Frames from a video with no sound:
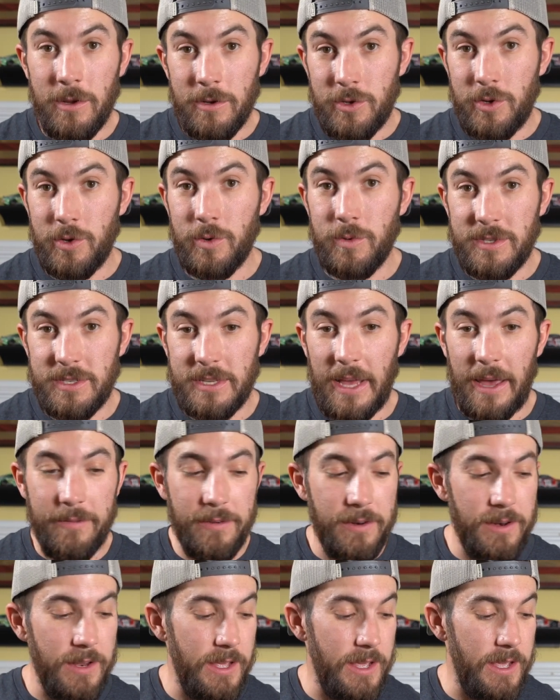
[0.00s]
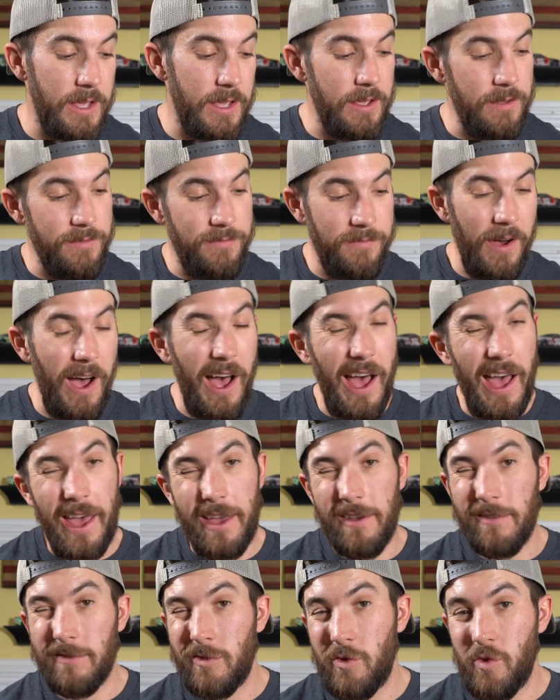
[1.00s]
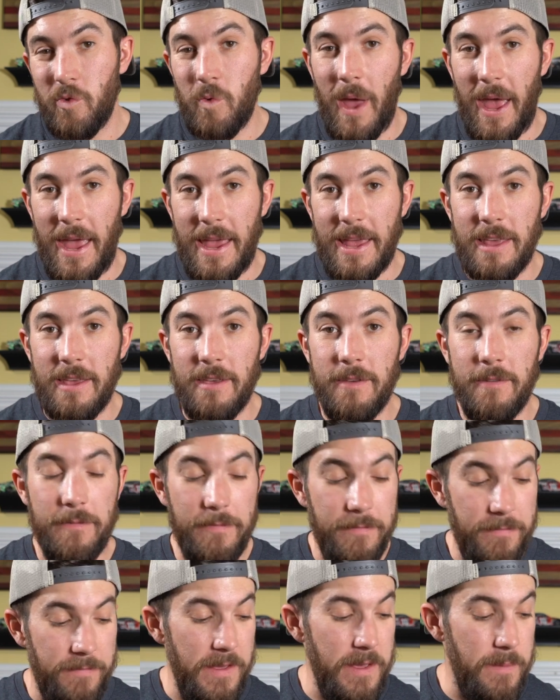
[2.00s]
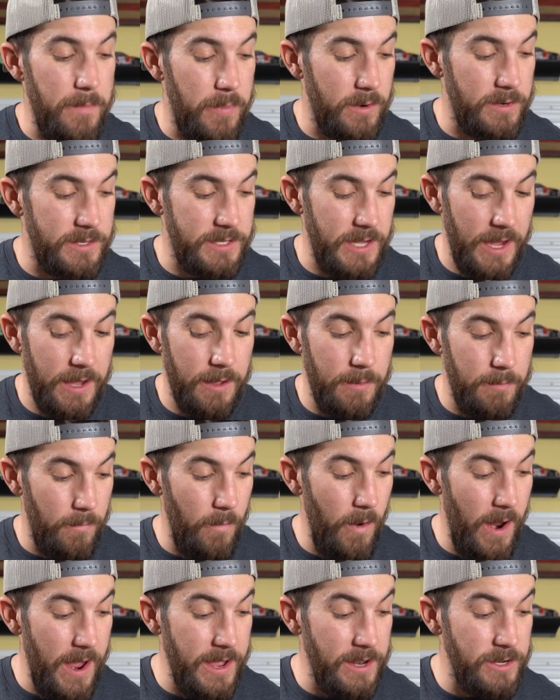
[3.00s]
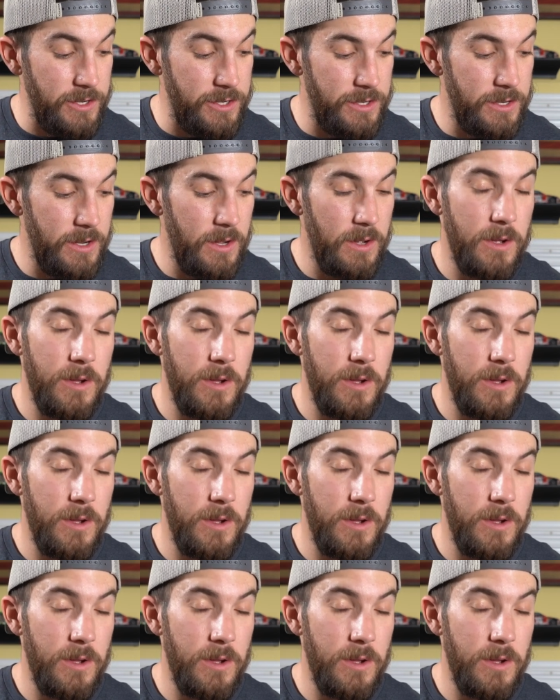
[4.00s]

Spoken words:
275, 280 feet per second range,